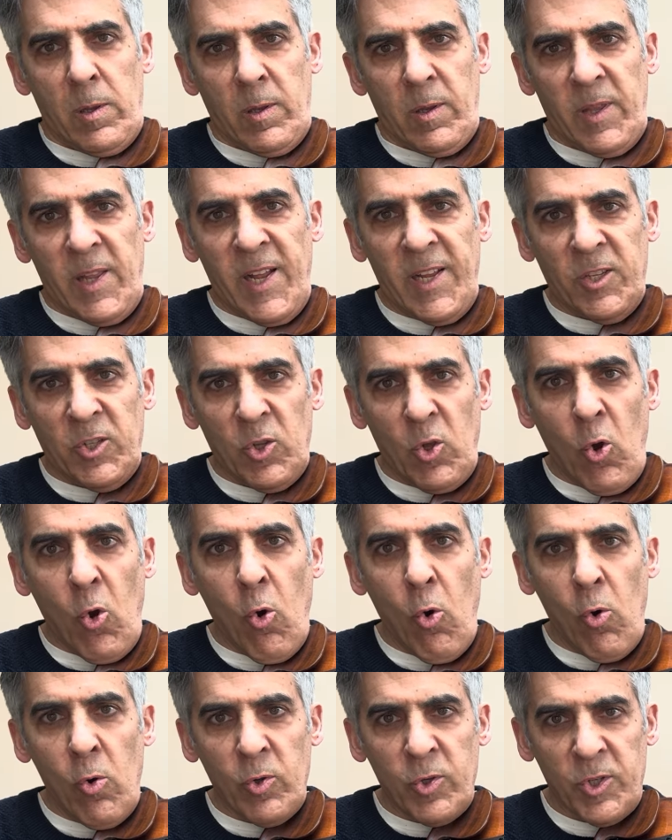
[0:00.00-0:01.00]
that's the
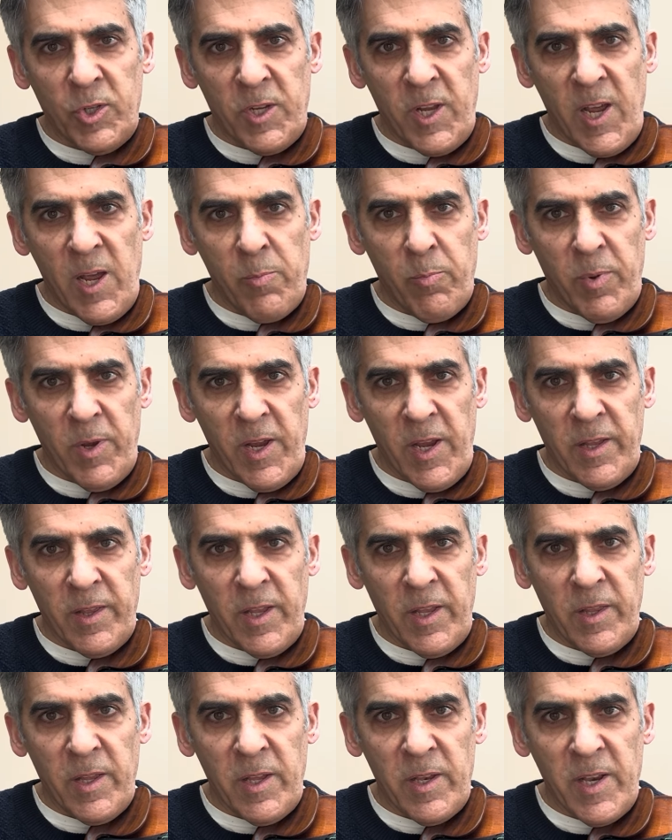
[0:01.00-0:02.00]
whole step, and
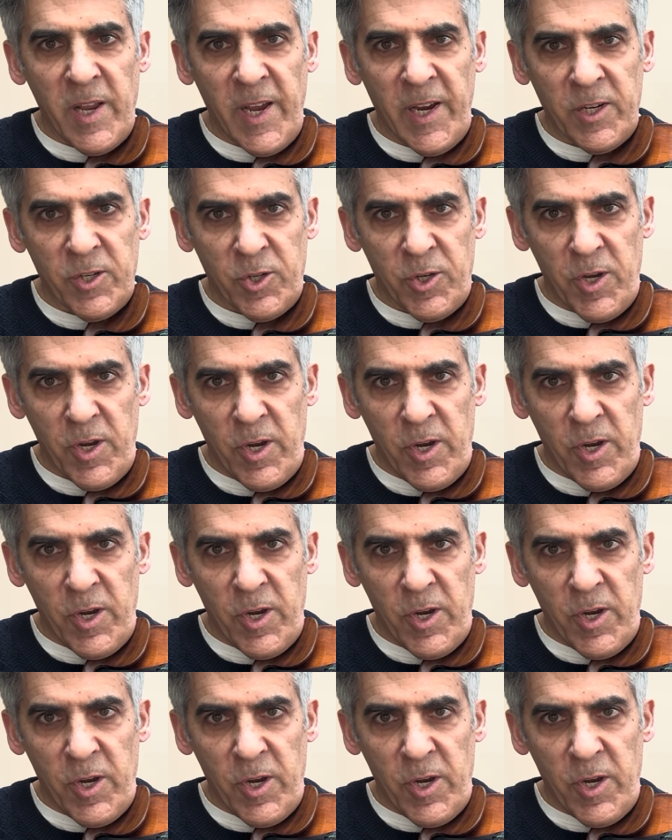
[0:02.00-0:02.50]
then the next